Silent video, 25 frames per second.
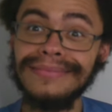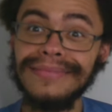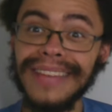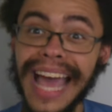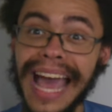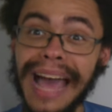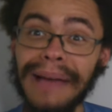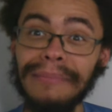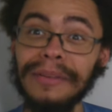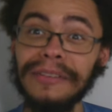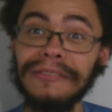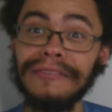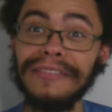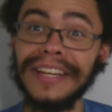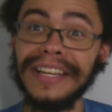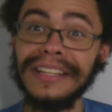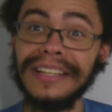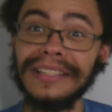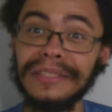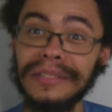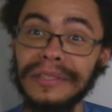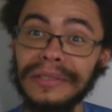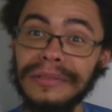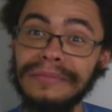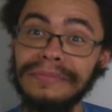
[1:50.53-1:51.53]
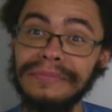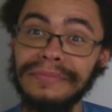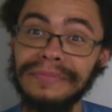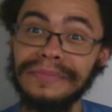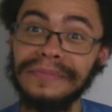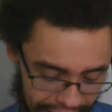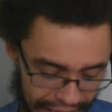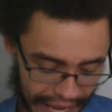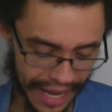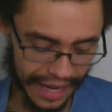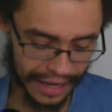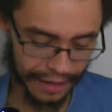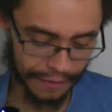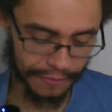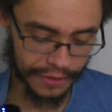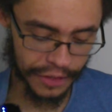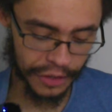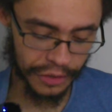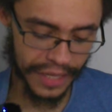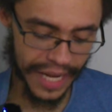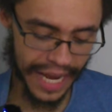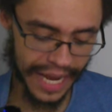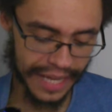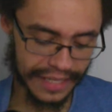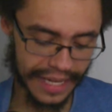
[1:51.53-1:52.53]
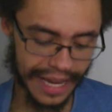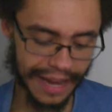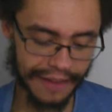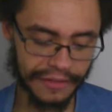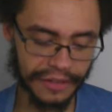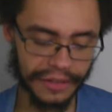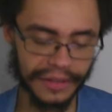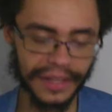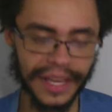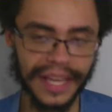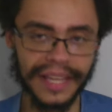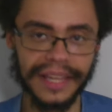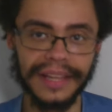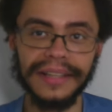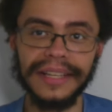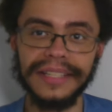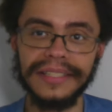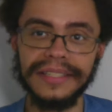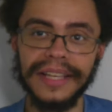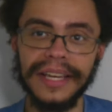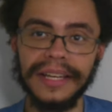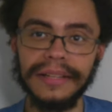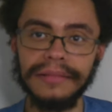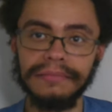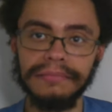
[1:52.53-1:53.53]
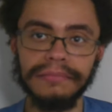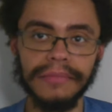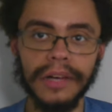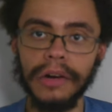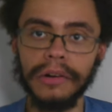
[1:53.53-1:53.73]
Happy face. Then a few days after that, I said,